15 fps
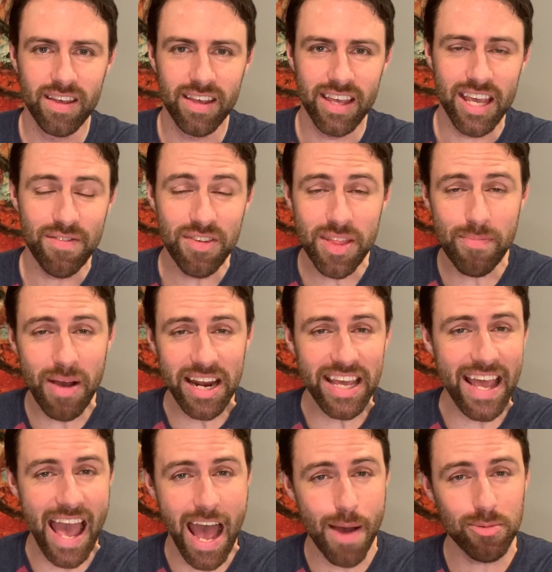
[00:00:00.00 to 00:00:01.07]
Even the
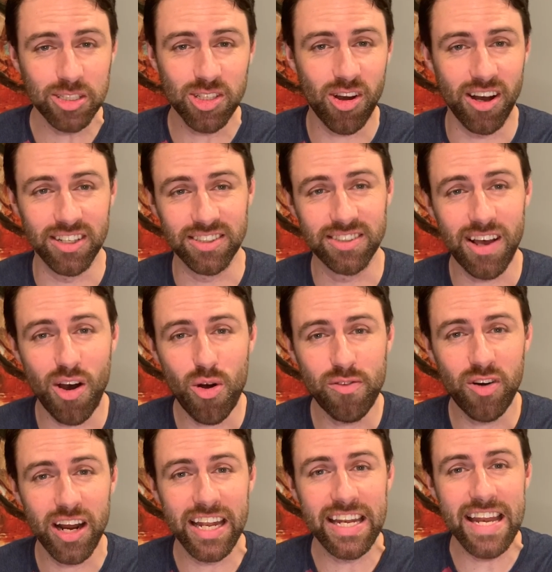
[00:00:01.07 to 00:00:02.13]
mighty Amazon saw
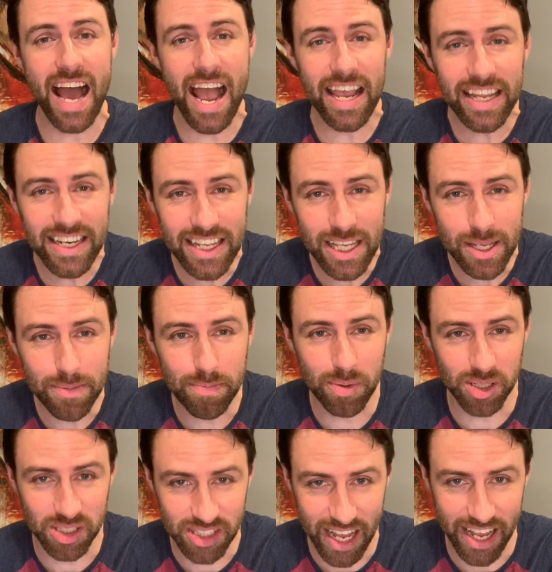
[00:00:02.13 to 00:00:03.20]
over a
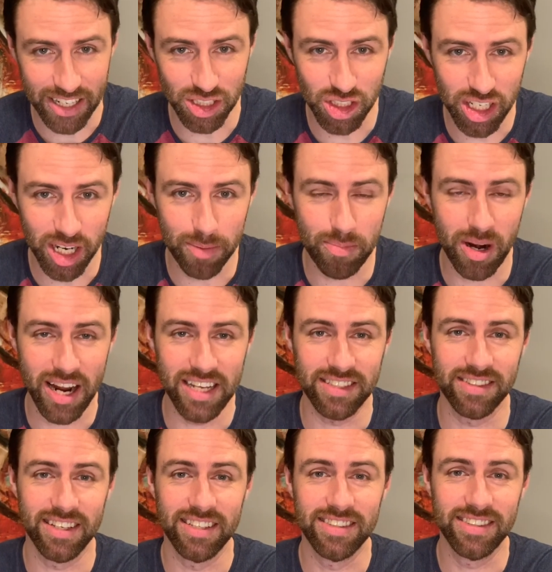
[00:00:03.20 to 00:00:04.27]
90% share
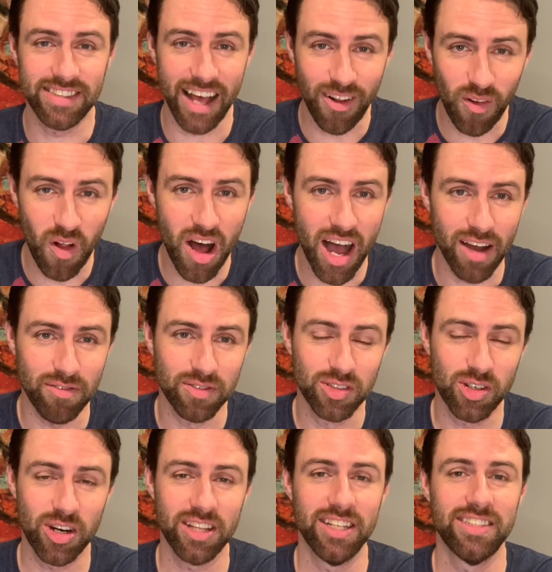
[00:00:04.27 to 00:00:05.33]
price sell-off
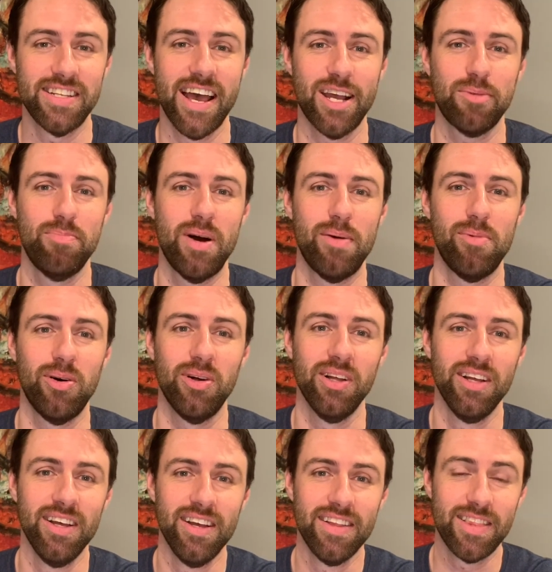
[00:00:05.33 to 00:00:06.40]
during the tech bubble.
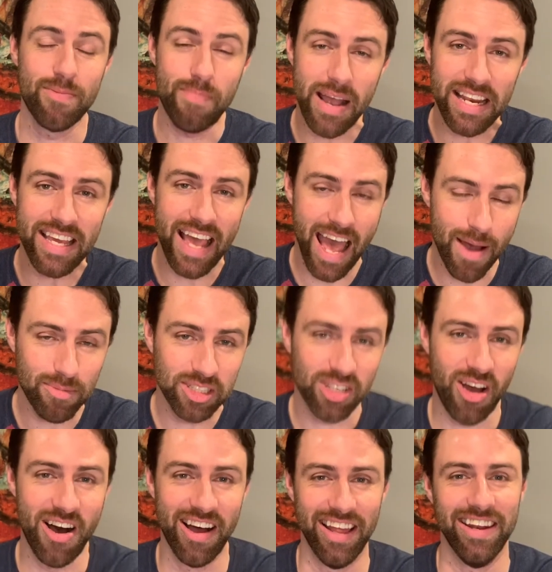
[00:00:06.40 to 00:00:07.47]
The mighty
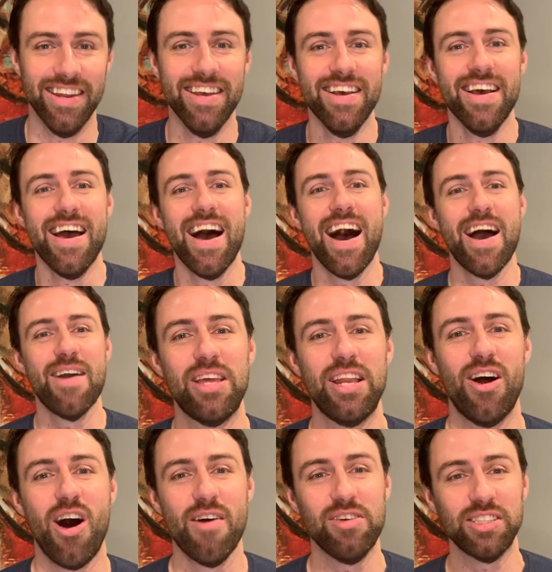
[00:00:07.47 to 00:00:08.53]
Amazon. I
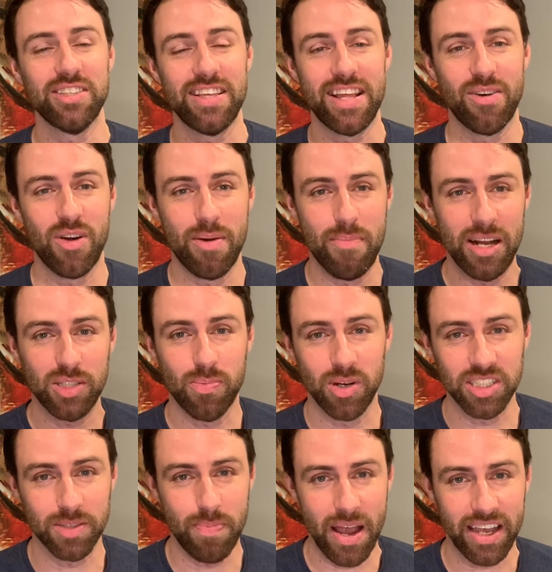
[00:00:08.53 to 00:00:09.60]
obviously they were a much
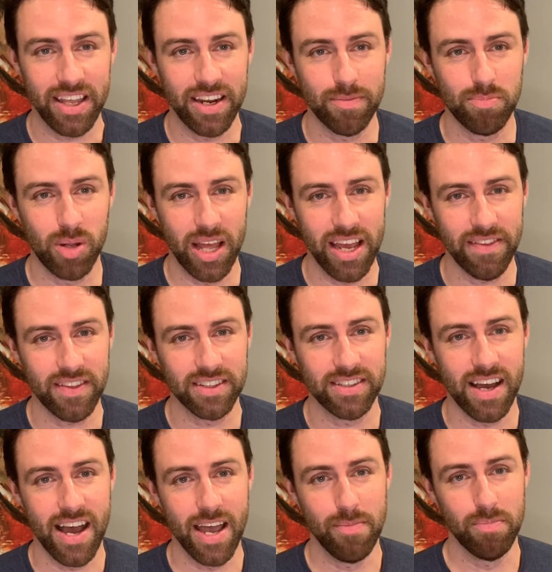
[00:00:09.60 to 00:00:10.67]
more speculative play at the
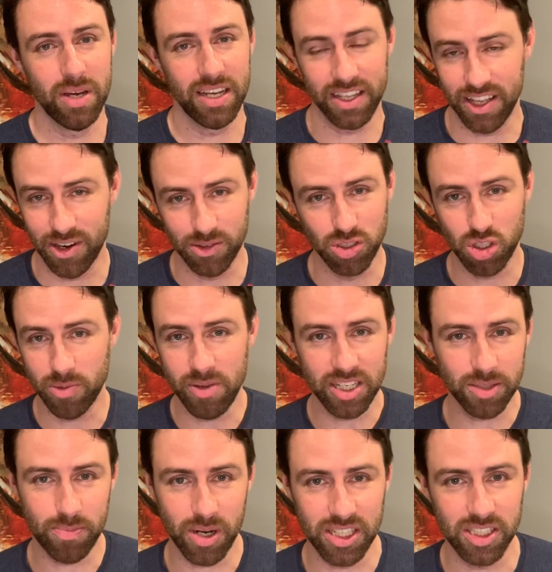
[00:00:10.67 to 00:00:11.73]
time, but Jumia
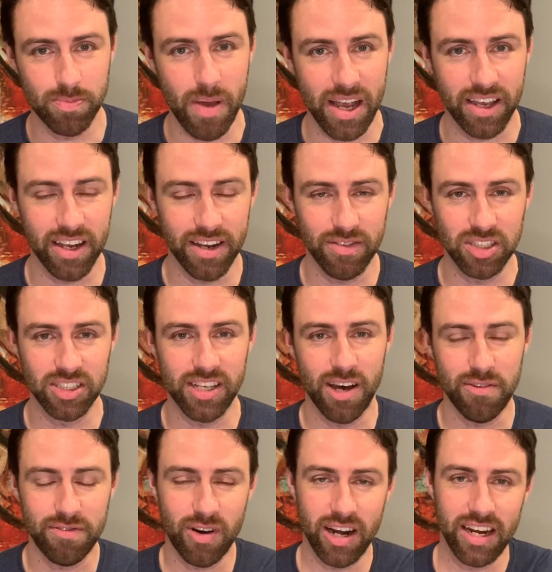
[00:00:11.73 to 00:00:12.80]
is pretty speculative
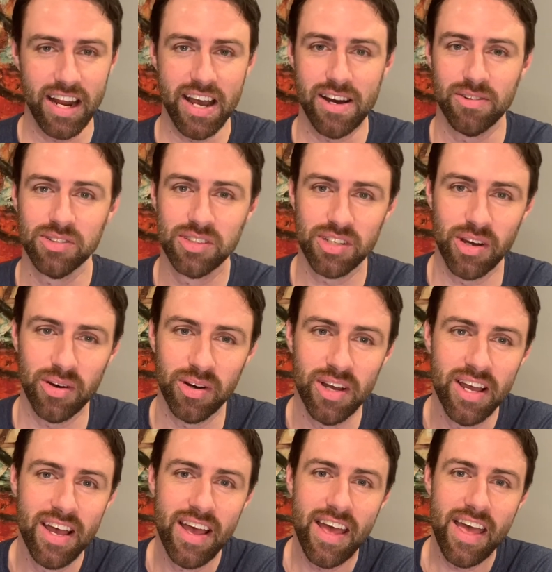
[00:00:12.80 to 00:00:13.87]
itself right now. So
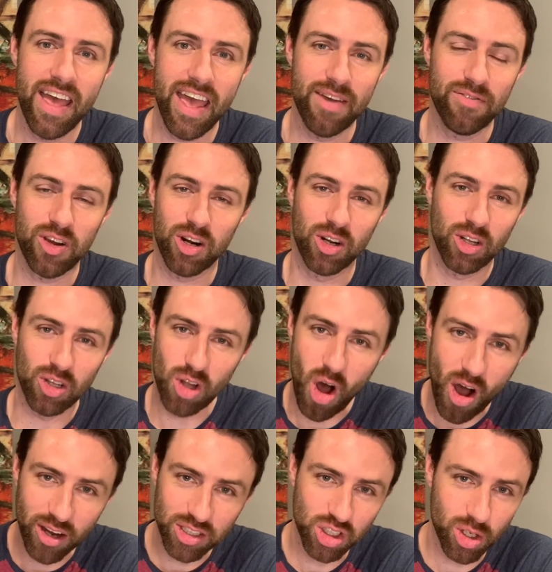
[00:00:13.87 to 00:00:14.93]
if you're
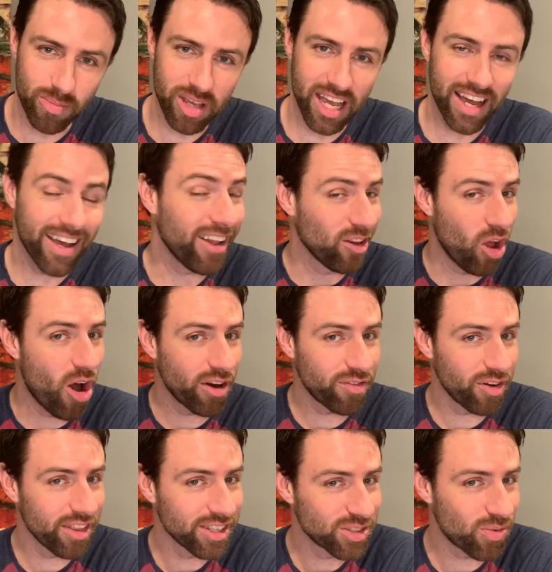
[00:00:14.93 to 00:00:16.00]
long Jumia, long
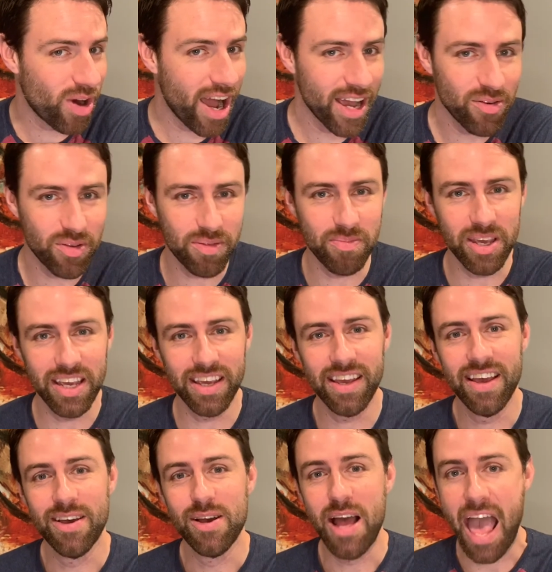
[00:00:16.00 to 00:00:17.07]
for this ride with
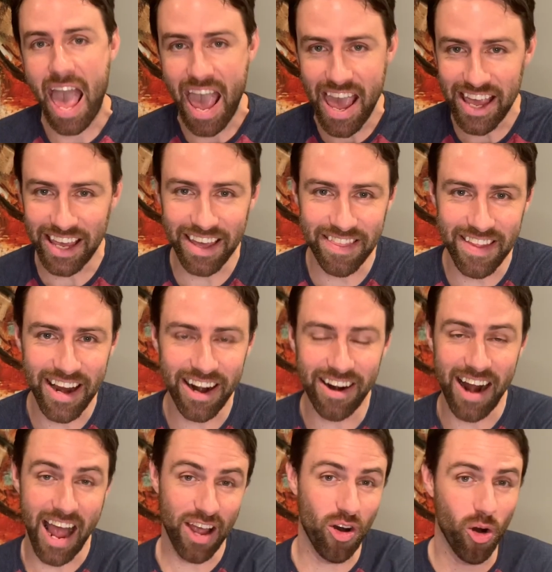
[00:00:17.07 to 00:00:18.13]
me, hang in
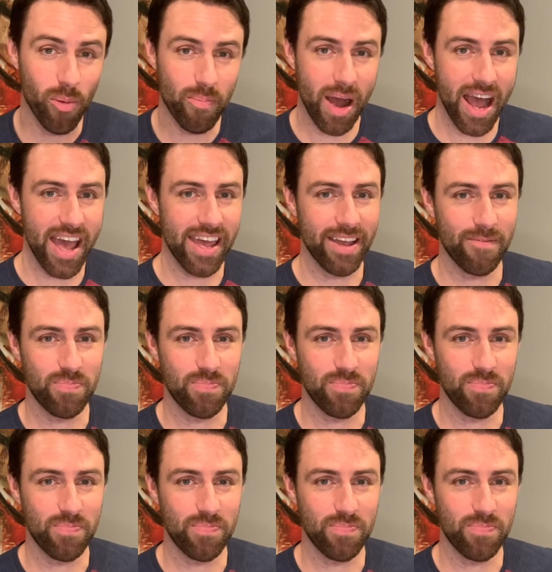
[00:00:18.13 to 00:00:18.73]
there. I hope my